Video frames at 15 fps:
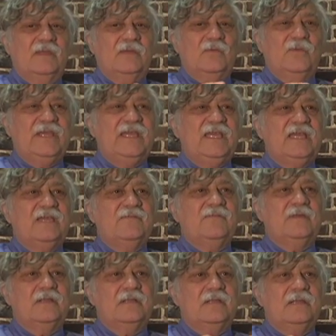we give
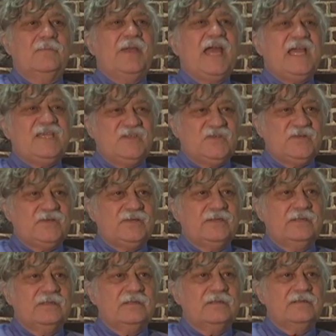the best
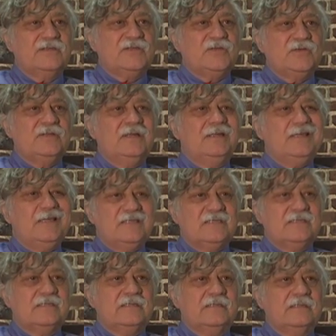to the
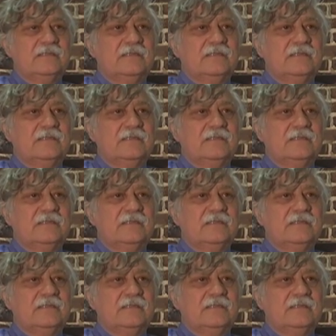least.